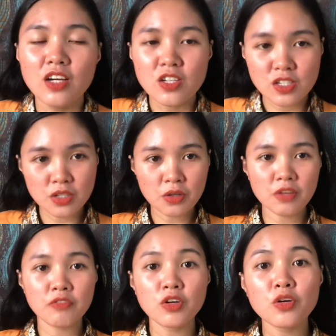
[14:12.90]
So,
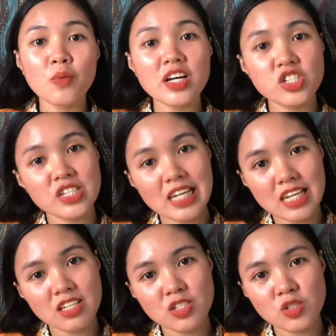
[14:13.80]
if you're
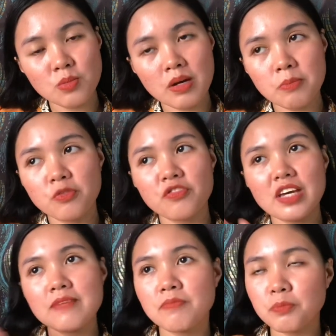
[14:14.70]
watching to my
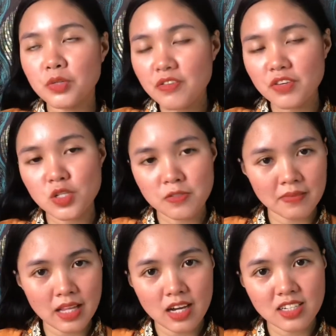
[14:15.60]
previous
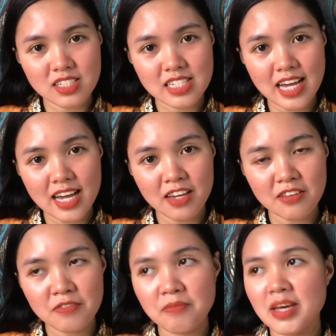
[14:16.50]
vlogs,
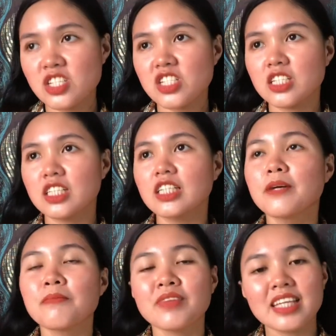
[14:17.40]
I
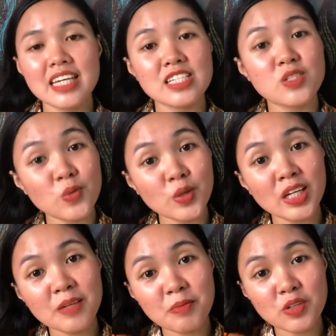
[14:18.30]
mentioned
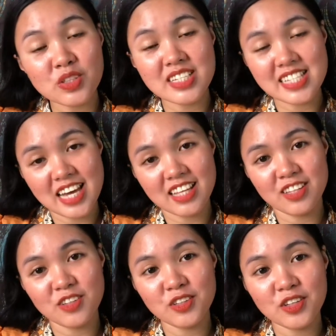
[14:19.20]
Yasui Beauty Set.
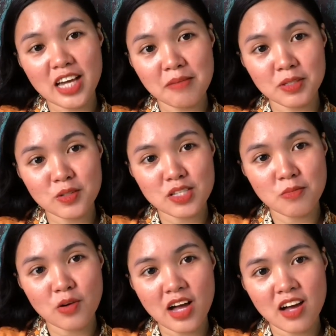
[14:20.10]
Yun yung gamit ko sa
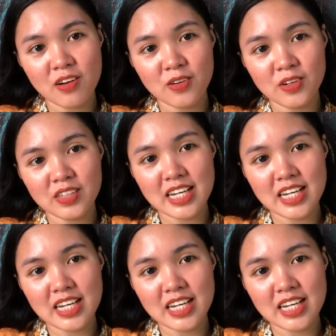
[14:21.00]
mukha ko.